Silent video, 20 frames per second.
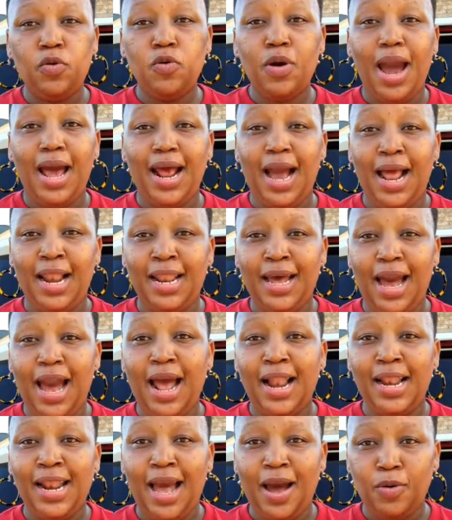who are
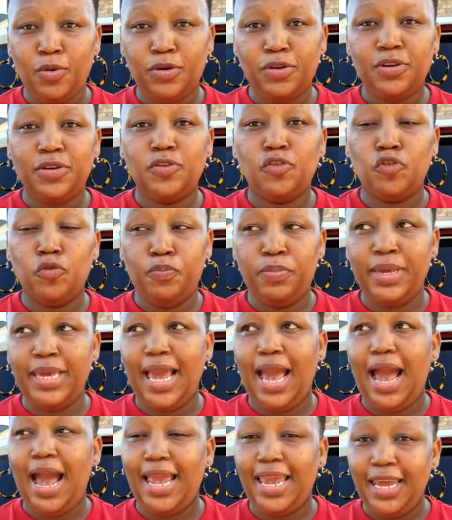allowed to be
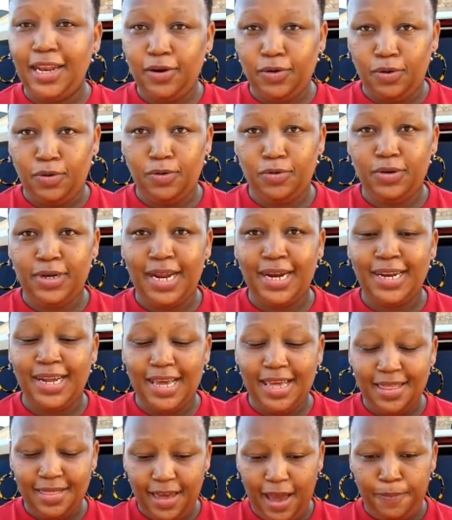included
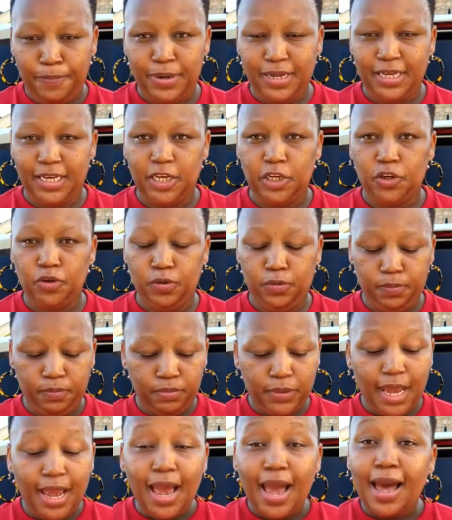in the application.
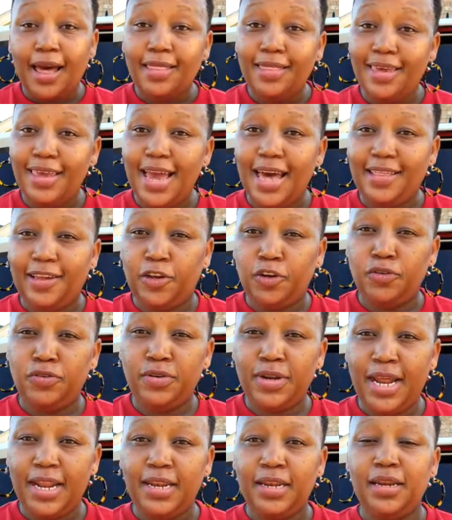They are the
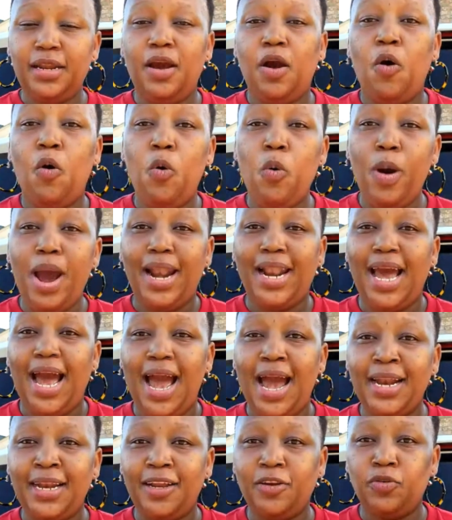children who are
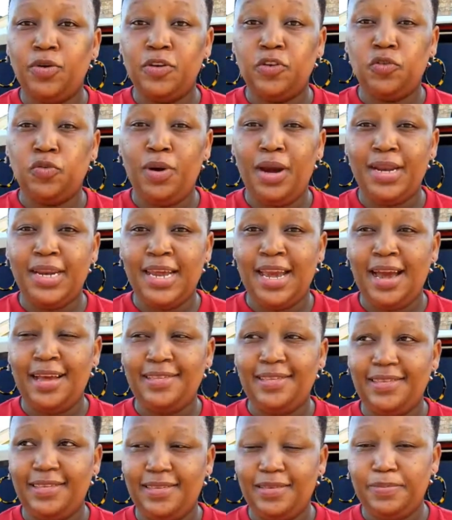under 21
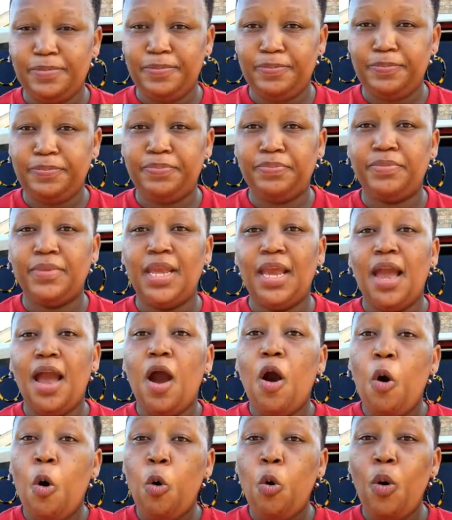years,
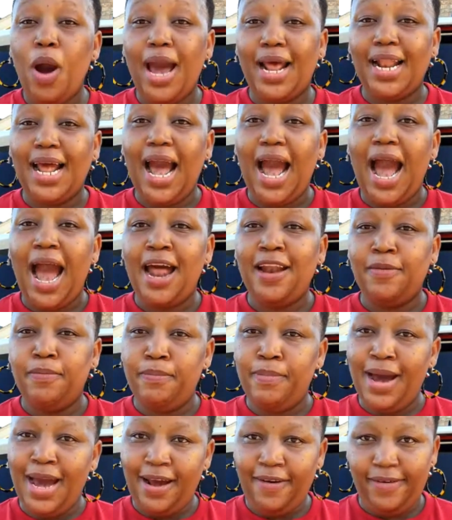who are
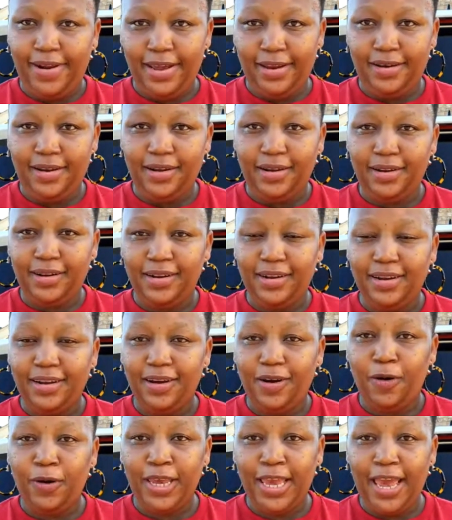unmarried.
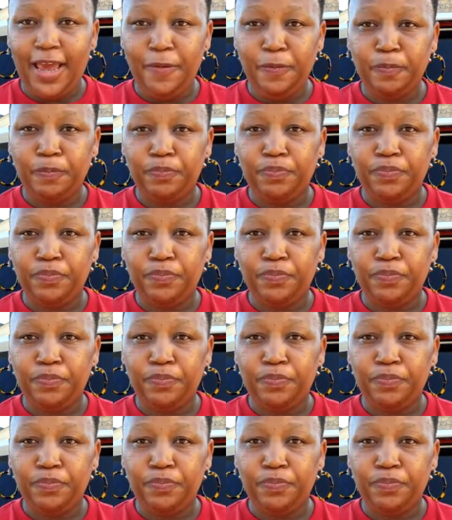Okay?